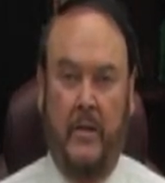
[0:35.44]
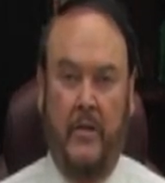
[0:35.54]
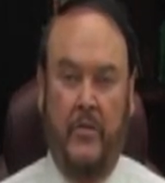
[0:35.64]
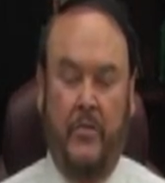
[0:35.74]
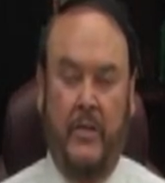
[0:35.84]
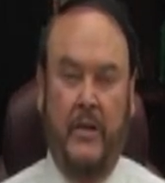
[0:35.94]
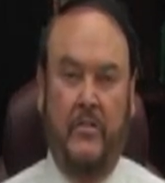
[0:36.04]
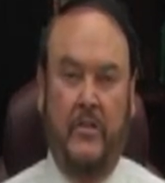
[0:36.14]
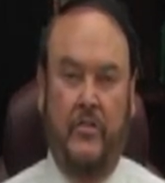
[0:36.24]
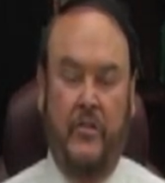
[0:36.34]
There are
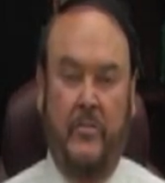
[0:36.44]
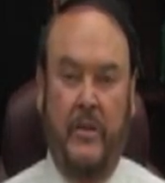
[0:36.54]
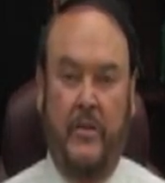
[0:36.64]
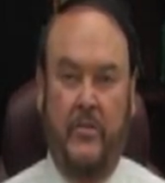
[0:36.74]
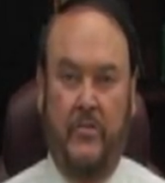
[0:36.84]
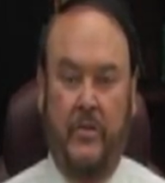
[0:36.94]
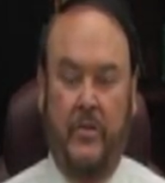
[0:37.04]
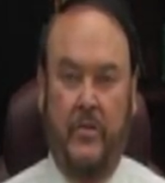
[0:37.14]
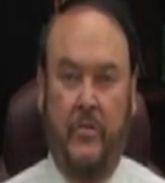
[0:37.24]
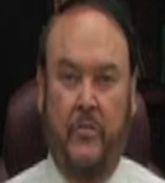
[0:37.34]
things that should be
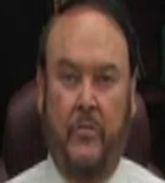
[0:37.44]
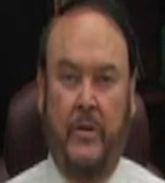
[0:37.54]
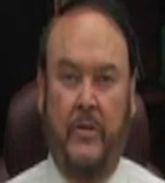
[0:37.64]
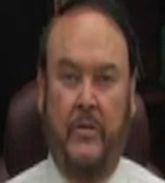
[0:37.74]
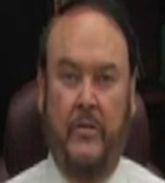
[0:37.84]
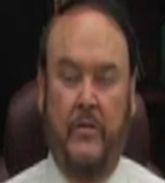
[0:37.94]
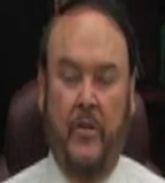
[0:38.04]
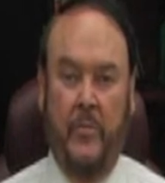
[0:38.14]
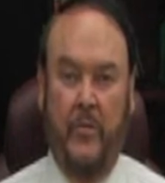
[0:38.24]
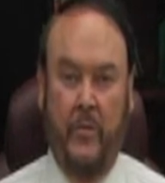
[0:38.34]
considered when
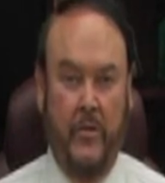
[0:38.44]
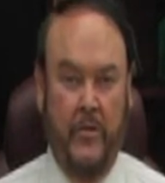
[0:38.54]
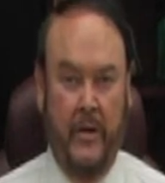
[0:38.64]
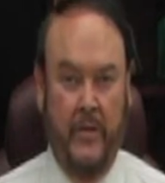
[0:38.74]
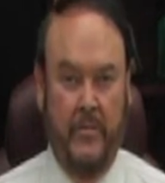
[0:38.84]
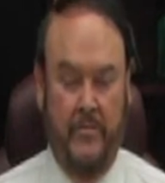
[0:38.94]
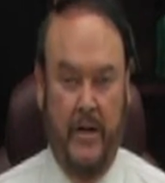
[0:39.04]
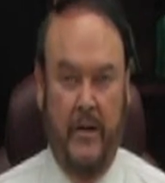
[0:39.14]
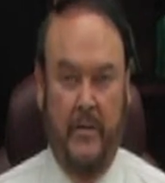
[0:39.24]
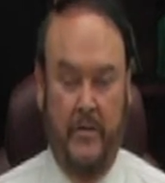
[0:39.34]
determining whether or not to
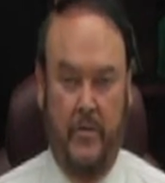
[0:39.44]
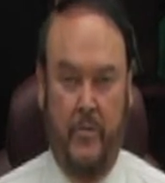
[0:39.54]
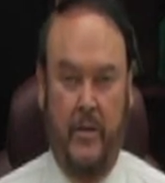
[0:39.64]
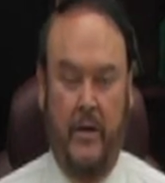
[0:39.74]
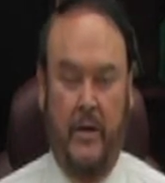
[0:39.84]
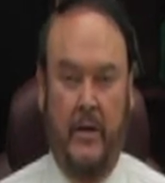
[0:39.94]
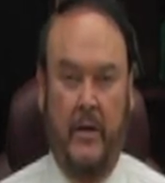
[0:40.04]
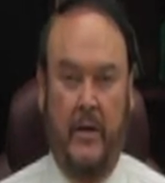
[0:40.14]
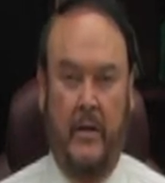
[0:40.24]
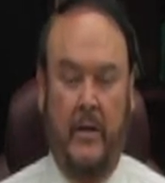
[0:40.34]
fight a DUI.
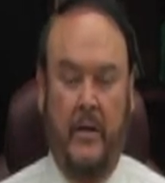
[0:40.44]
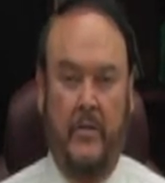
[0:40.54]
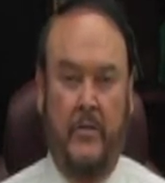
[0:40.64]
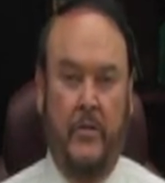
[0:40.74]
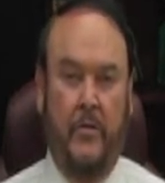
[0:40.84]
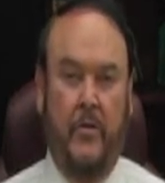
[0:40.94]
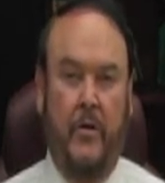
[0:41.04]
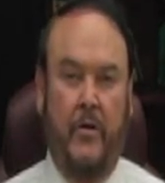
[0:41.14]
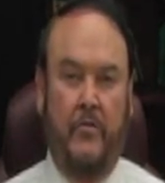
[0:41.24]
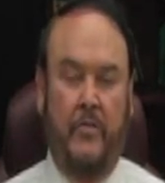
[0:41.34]
The total
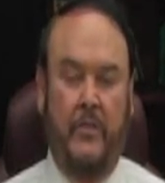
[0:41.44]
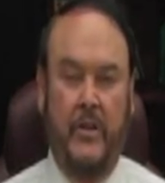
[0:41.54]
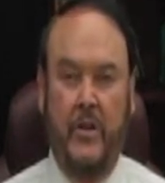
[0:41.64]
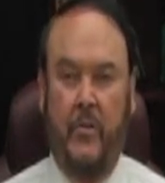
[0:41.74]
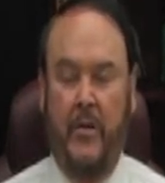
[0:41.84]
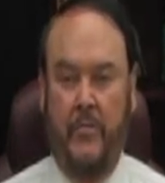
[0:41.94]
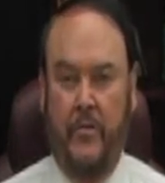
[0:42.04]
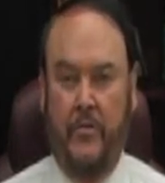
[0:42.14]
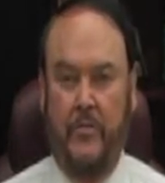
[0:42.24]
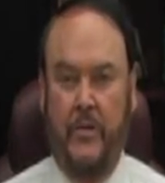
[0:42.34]
cost of a DUI
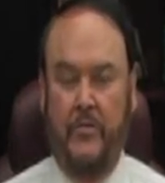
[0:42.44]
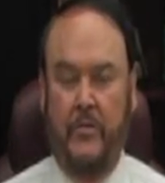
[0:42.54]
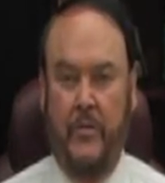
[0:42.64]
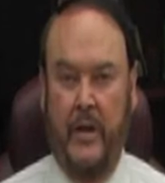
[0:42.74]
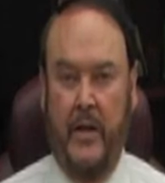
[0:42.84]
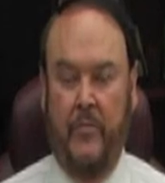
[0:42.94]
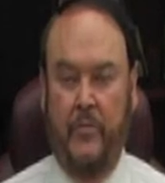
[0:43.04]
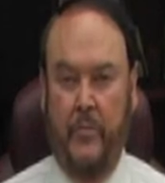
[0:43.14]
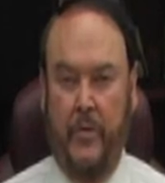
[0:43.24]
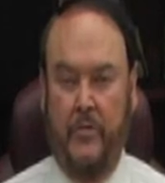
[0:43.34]
first offense on the
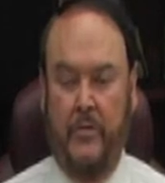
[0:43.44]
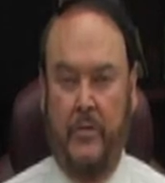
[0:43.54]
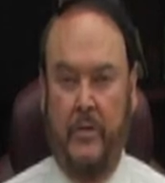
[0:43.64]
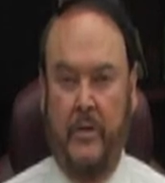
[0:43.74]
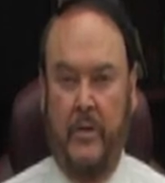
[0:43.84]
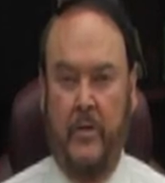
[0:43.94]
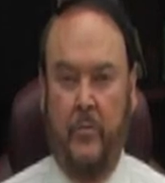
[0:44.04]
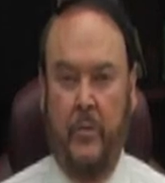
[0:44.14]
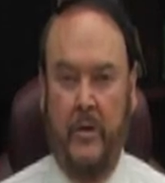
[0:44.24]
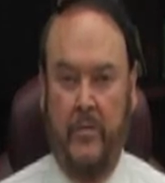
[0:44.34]
average person
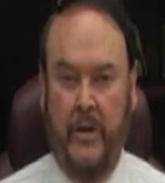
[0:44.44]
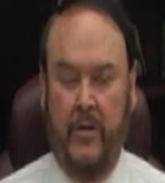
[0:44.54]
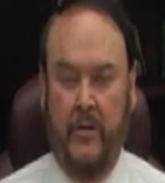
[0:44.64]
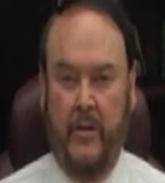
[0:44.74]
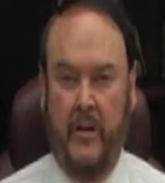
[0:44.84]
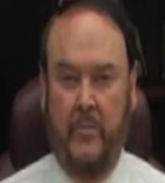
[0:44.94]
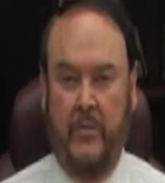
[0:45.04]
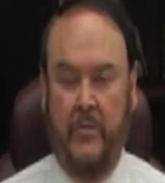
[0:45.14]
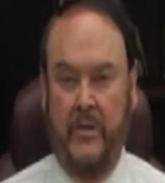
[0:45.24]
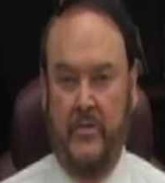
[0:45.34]
we have calculated
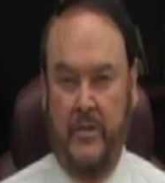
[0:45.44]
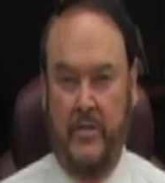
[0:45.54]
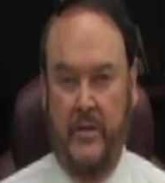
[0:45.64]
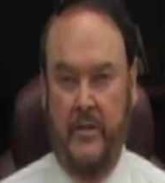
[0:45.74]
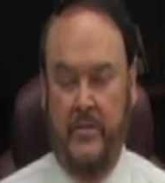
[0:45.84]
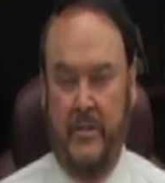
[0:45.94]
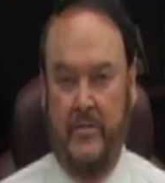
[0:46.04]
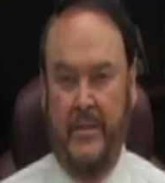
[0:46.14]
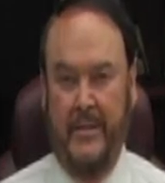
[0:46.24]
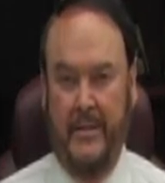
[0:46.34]
between sixteen and
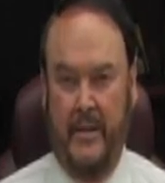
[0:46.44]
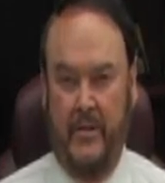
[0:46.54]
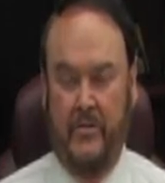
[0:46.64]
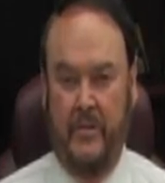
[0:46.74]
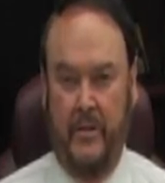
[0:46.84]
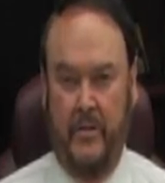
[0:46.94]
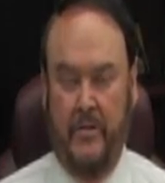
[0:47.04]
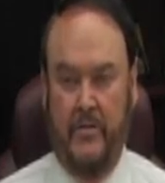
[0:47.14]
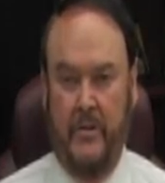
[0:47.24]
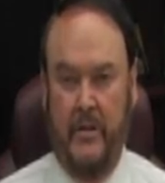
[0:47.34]
seventeen thousand
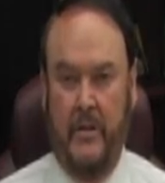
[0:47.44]
dollars.